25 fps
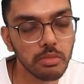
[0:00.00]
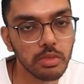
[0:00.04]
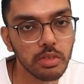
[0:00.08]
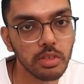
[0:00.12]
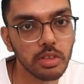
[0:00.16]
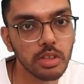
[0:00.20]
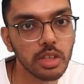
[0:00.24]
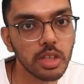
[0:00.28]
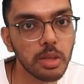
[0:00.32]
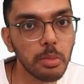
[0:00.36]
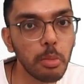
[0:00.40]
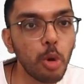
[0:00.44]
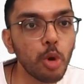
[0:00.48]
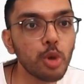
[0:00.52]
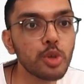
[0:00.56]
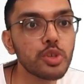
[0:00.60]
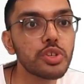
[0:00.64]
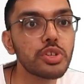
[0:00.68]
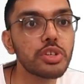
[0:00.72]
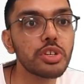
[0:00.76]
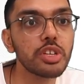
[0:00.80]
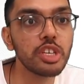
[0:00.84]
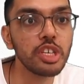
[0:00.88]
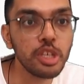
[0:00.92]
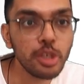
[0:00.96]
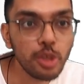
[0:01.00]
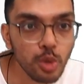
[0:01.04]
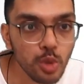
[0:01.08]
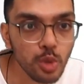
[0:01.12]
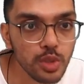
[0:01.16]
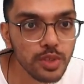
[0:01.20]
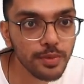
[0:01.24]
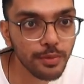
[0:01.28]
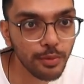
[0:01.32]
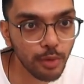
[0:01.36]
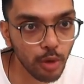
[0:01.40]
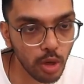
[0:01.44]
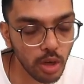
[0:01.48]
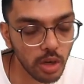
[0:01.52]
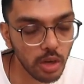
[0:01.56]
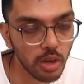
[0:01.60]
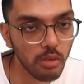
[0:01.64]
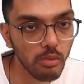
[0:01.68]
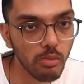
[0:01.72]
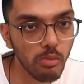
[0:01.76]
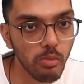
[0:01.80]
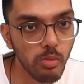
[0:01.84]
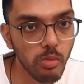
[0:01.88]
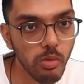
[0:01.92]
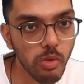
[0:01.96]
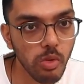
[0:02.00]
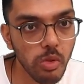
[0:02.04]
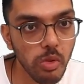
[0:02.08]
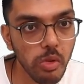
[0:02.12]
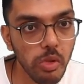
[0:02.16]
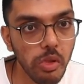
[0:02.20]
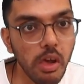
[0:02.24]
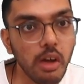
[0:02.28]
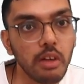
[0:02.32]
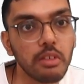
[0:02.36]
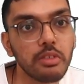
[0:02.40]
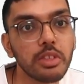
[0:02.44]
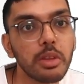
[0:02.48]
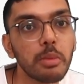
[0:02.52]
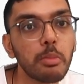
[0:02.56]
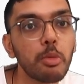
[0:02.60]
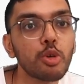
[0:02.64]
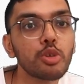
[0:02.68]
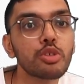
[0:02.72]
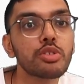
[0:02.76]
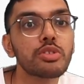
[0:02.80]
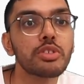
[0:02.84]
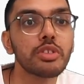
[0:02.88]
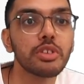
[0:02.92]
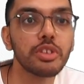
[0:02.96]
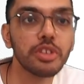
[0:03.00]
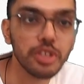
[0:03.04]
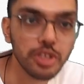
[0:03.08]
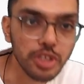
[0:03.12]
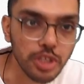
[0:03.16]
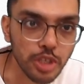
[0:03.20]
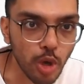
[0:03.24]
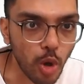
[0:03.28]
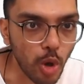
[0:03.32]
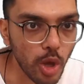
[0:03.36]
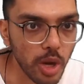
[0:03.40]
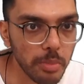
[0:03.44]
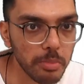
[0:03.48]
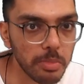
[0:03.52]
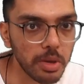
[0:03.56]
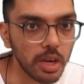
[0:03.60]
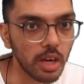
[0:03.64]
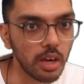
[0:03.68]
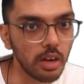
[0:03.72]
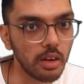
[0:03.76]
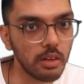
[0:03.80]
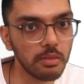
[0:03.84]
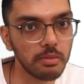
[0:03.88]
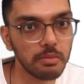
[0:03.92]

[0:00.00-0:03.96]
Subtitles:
the most useful, the most durable,